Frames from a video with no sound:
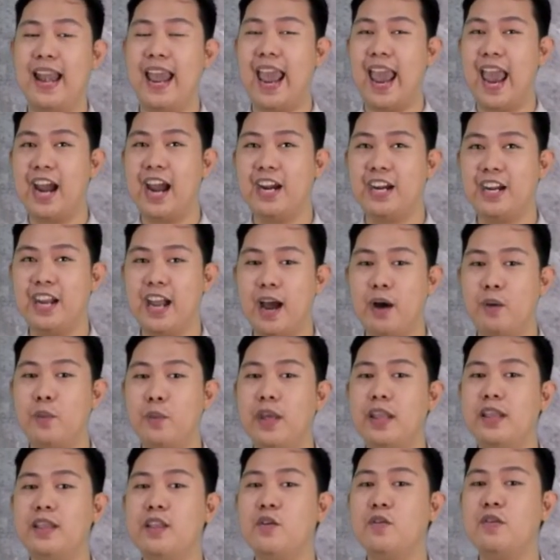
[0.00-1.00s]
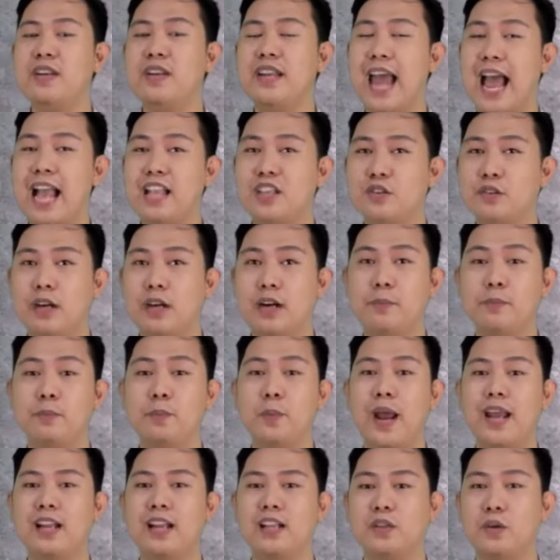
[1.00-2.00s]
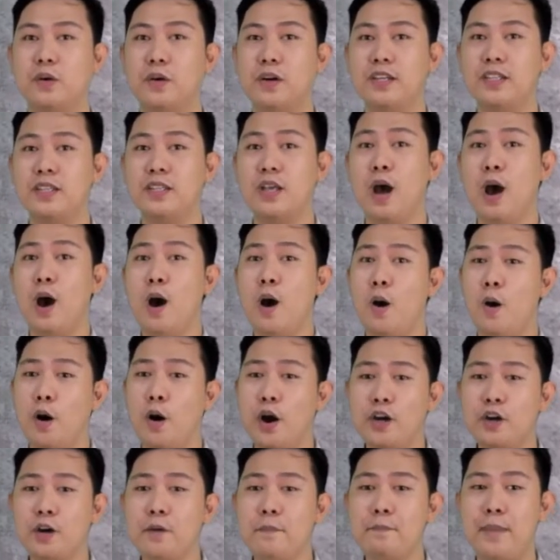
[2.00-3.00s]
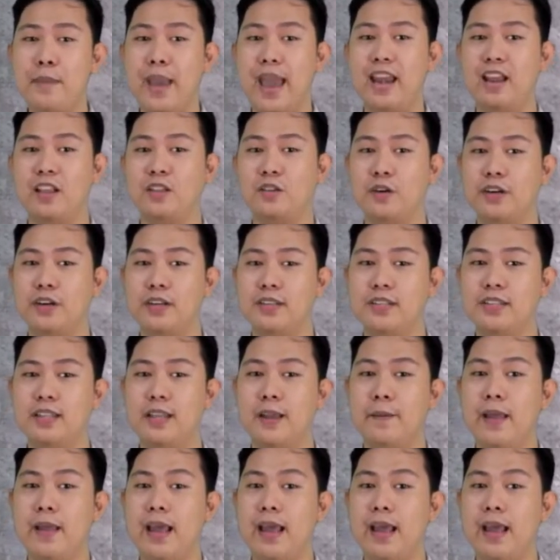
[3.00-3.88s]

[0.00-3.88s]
area with no natural predators or competitors.